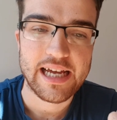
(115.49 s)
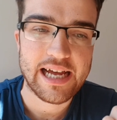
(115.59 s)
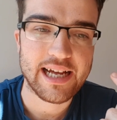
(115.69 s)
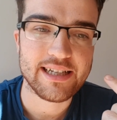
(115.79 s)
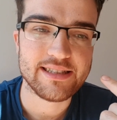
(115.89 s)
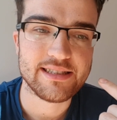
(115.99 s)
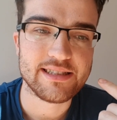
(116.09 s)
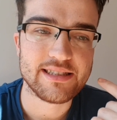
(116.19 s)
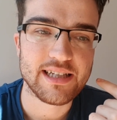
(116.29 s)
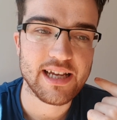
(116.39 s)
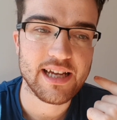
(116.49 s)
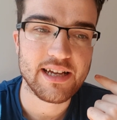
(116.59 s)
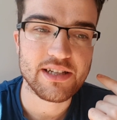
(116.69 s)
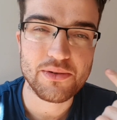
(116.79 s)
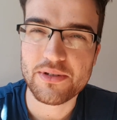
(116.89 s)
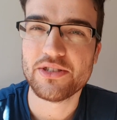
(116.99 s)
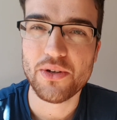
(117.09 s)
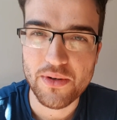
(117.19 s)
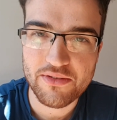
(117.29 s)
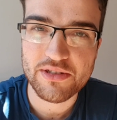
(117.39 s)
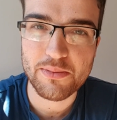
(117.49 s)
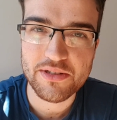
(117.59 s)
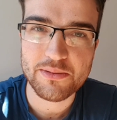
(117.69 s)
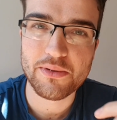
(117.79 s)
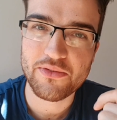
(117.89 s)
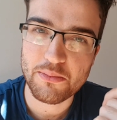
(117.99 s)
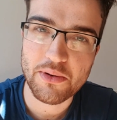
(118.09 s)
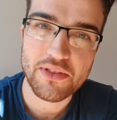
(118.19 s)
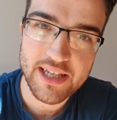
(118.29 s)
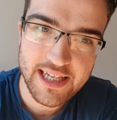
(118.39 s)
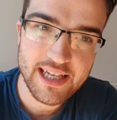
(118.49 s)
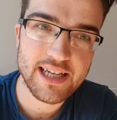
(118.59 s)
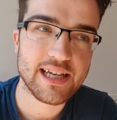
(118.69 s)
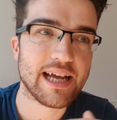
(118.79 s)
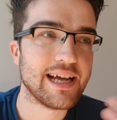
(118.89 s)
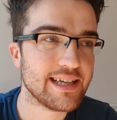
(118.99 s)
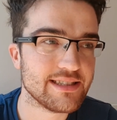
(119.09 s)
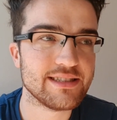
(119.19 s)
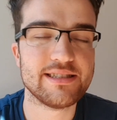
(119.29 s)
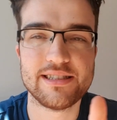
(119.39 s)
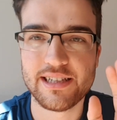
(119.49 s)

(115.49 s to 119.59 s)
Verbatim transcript: And uh, you are solely responsible for both the gear and